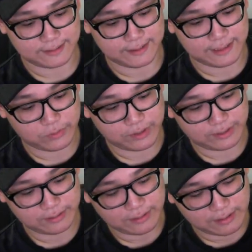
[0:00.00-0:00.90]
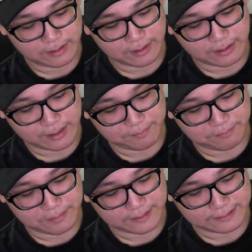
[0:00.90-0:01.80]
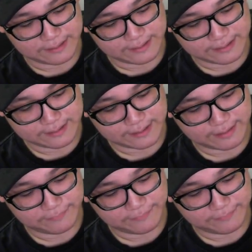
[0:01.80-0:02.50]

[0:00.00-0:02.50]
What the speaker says: e-liquid, but it is